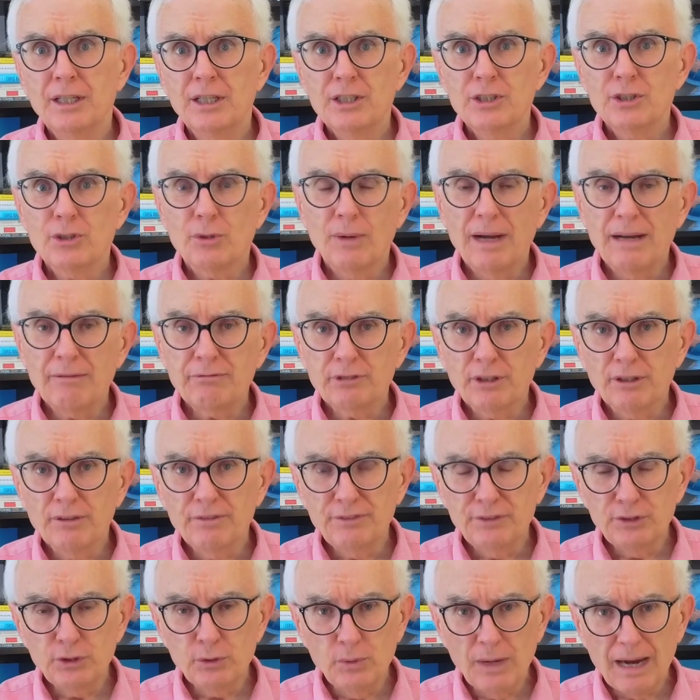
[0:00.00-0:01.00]
So after a
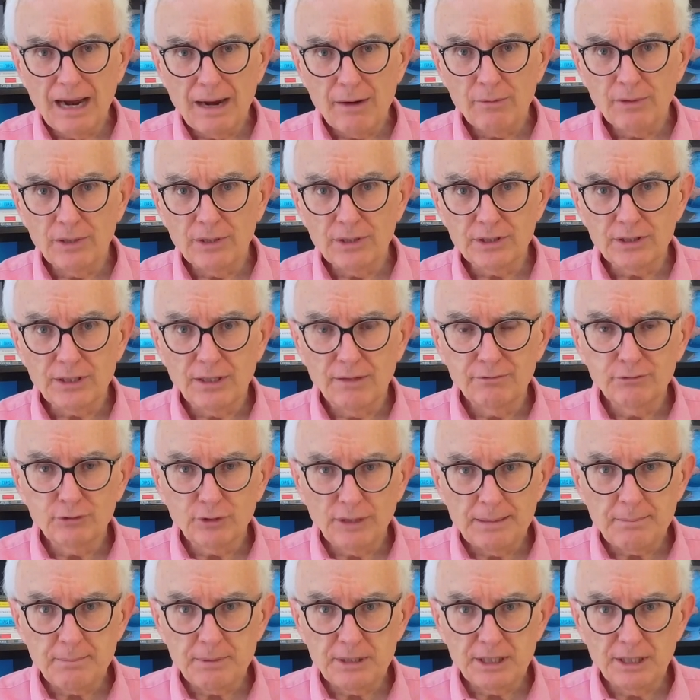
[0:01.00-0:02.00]
few hours of
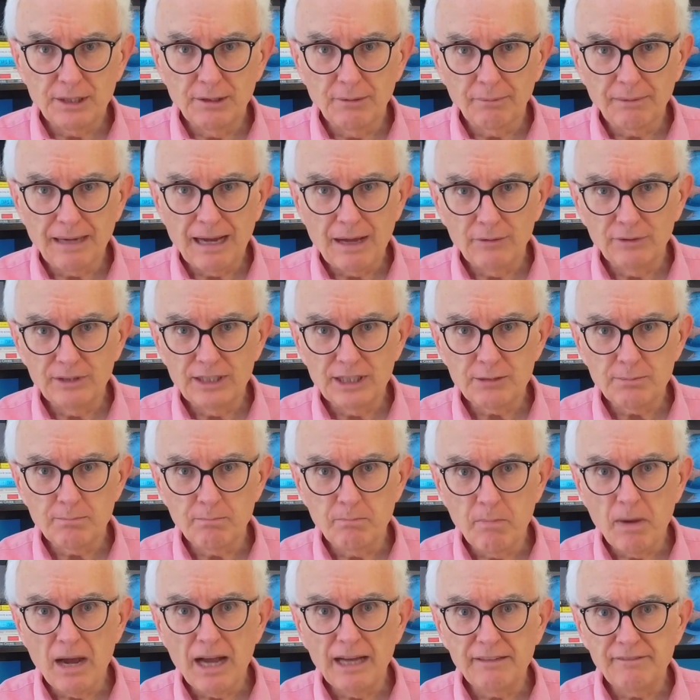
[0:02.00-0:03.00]
traipsing around this
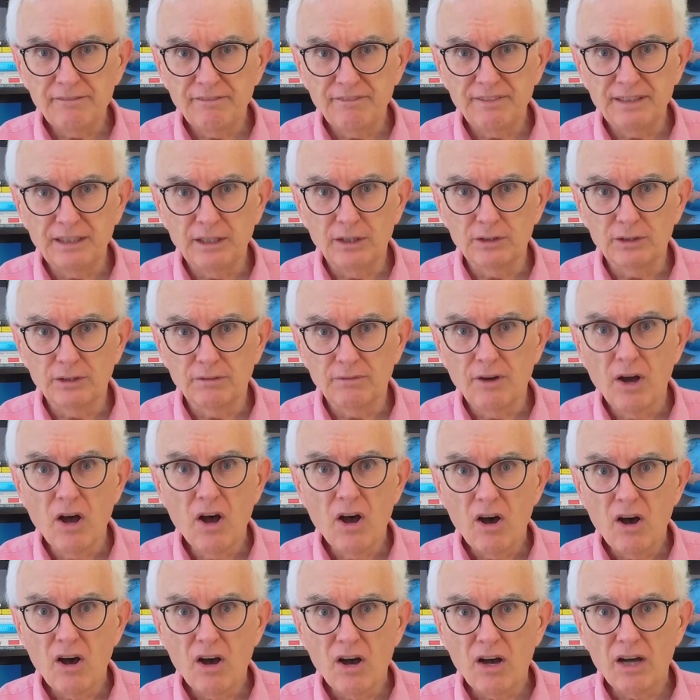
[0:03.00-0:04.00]
minefield of
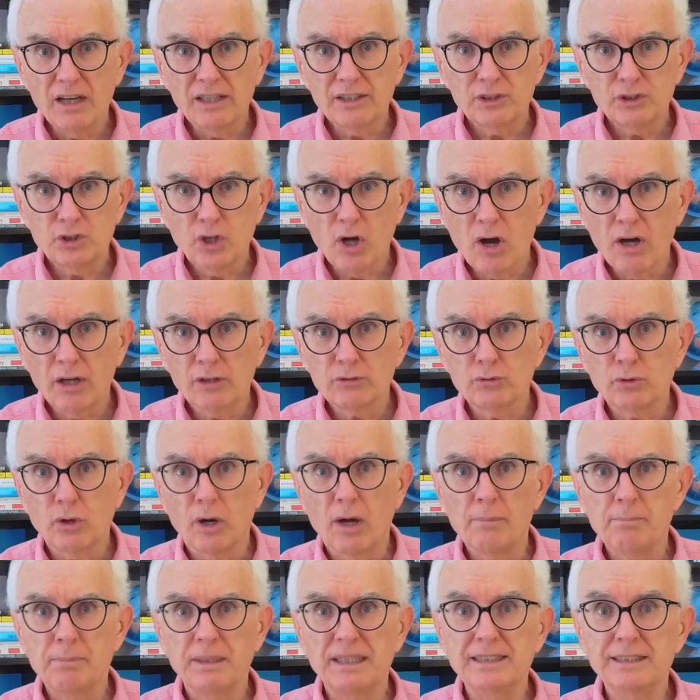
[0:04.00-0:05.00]
hot dog
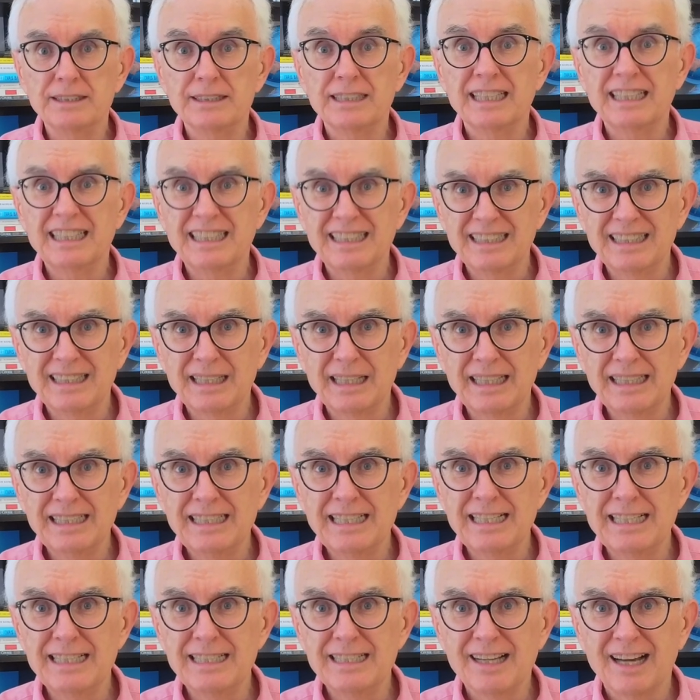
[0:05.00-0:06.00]
droppings in the
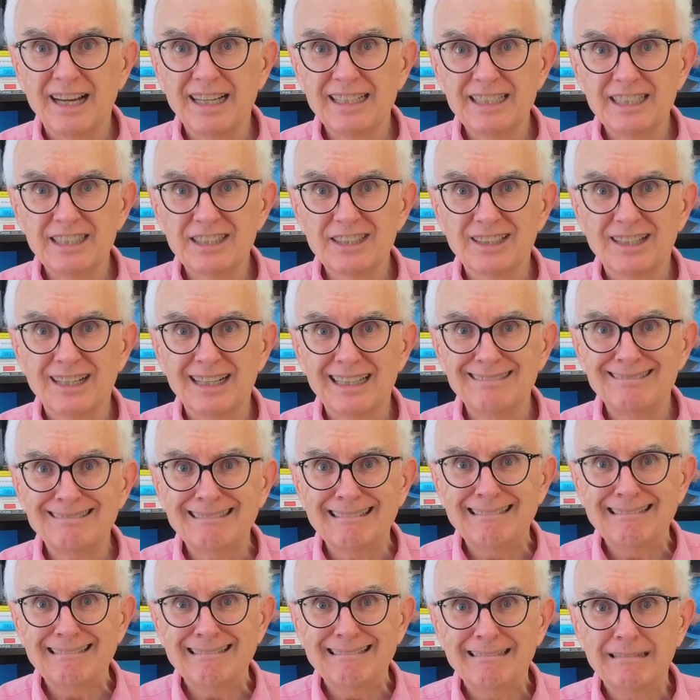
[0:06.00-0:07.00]
heat, I decide,
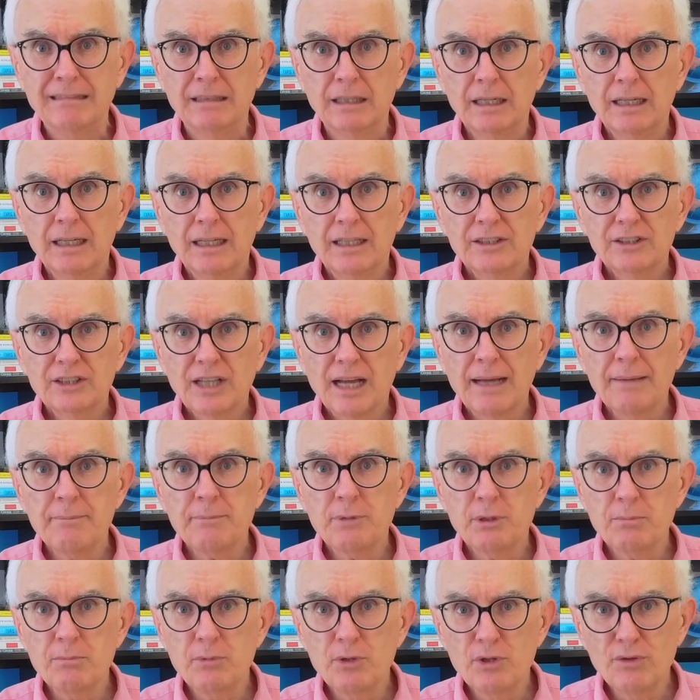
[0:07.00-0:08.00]
time
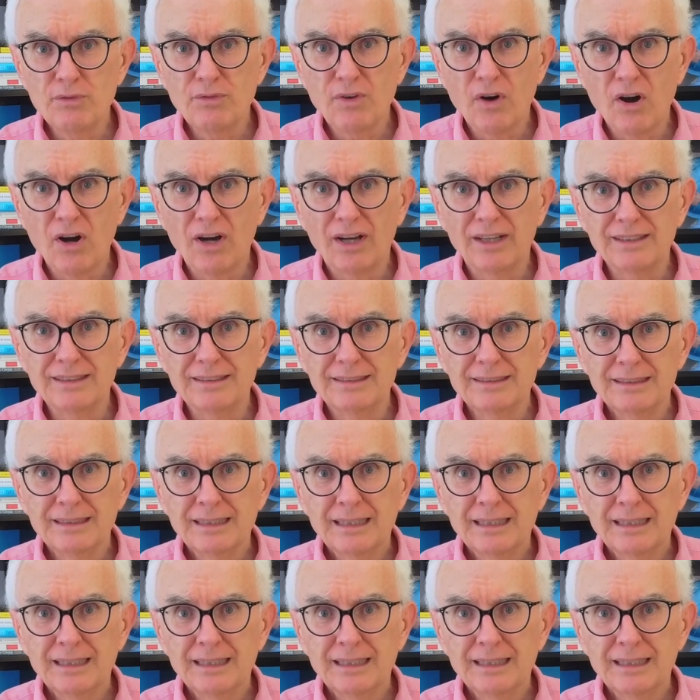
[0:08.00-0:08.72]
to move on.